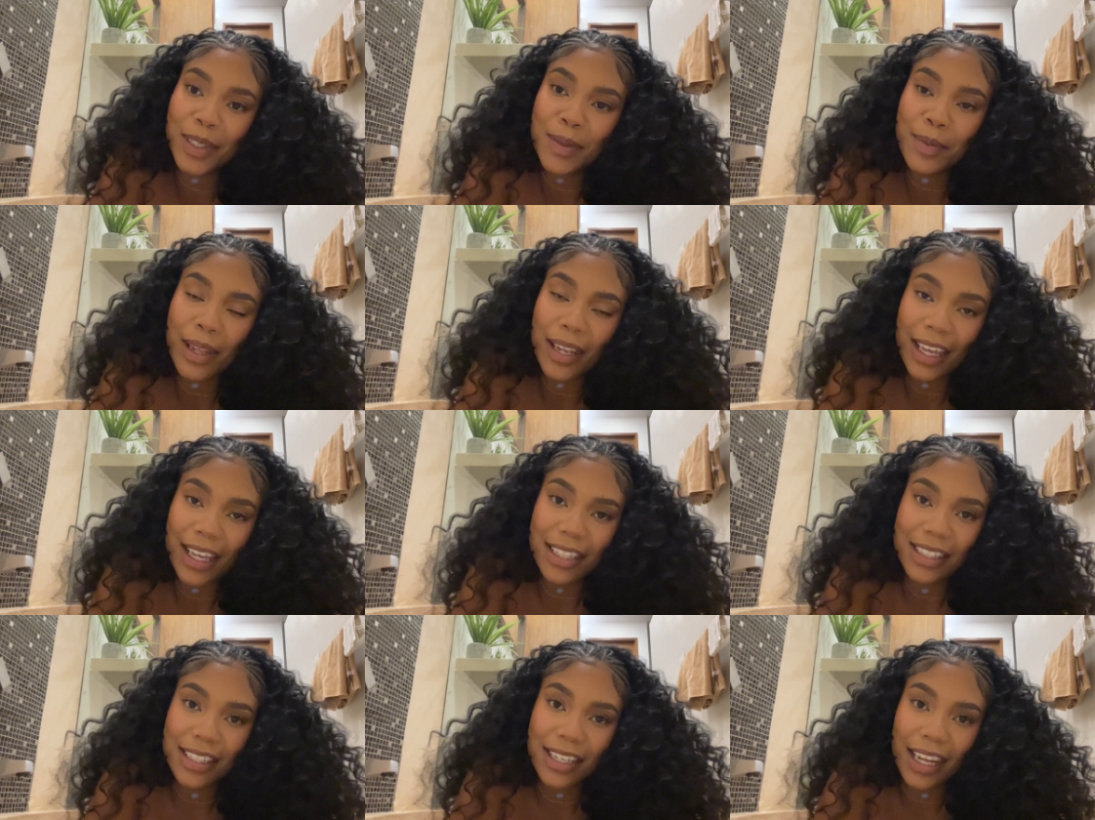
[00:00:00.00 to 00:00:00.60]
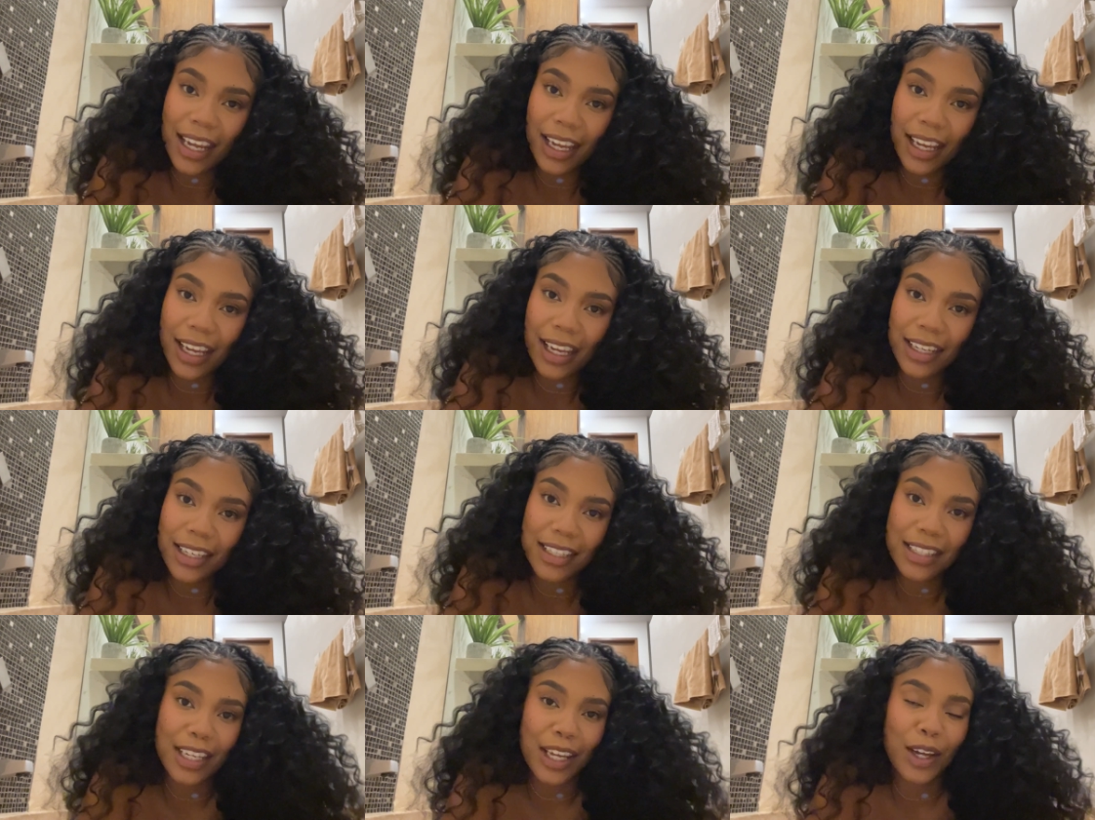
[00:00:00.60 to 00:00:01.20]
It's my last day
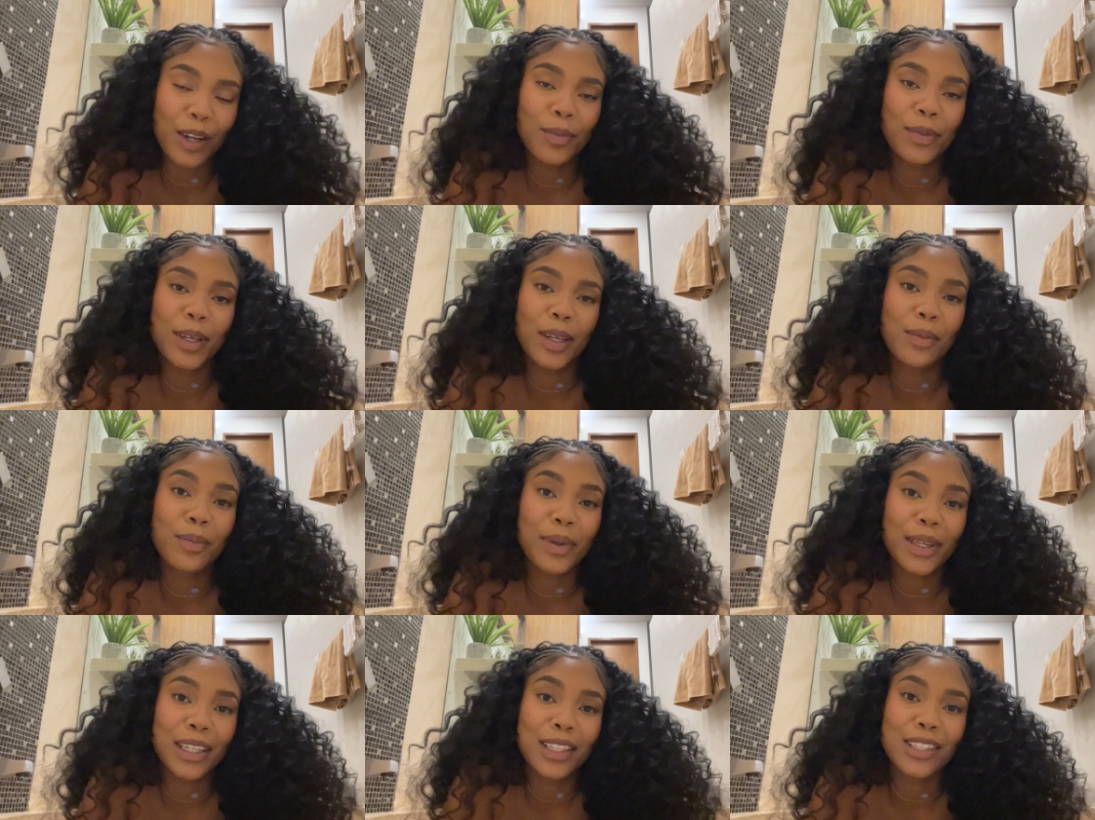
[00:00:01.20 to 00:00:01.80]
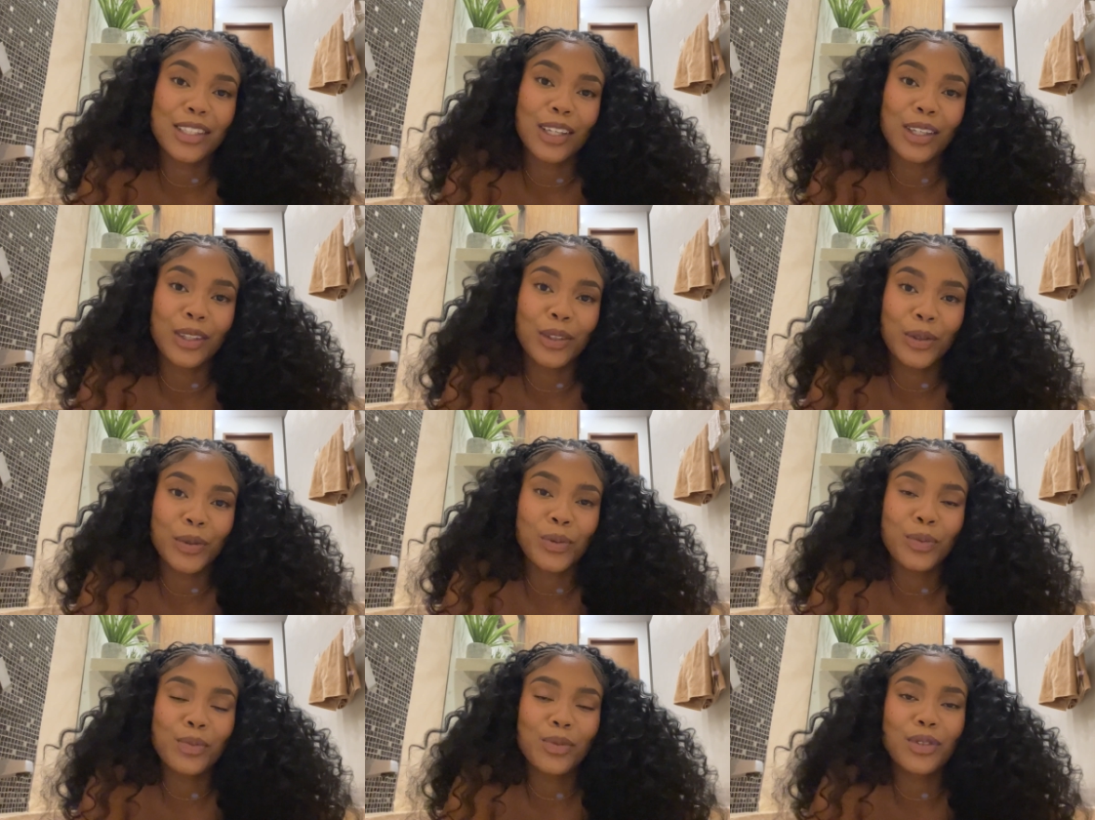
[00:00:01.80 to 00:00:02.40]
in this Airbnb in
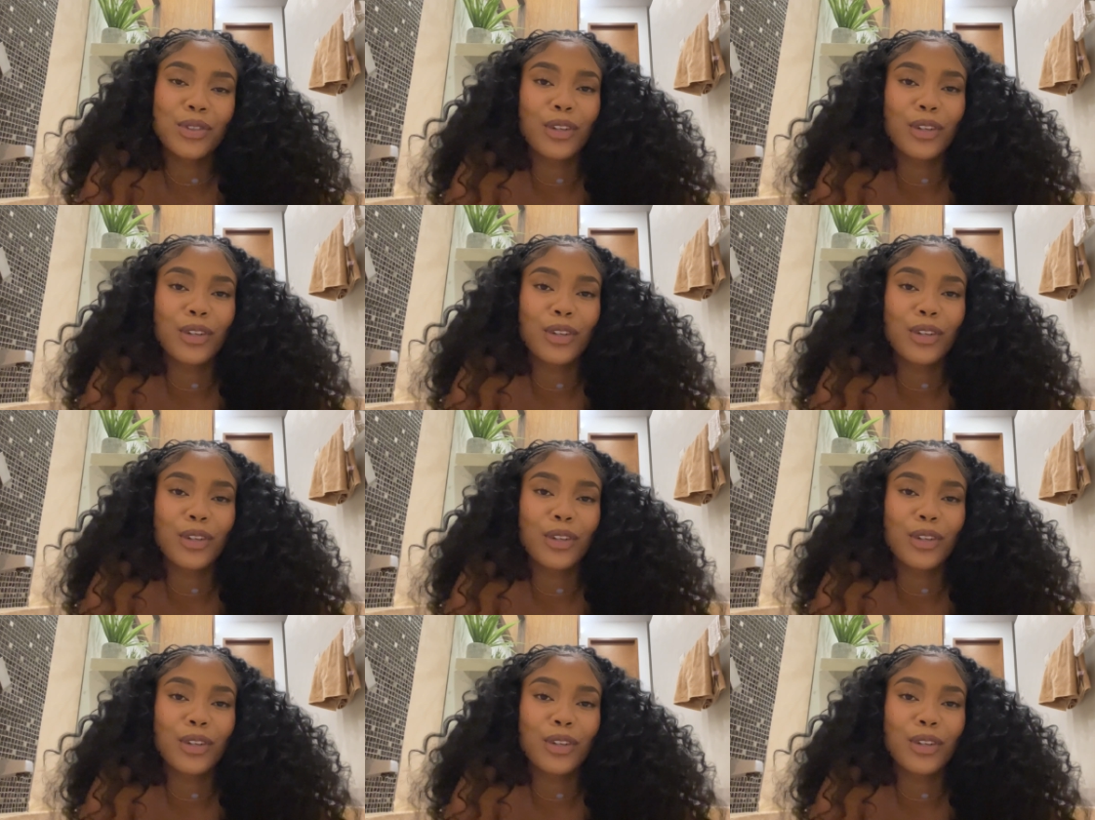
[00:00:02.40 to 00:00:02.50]
Tulum,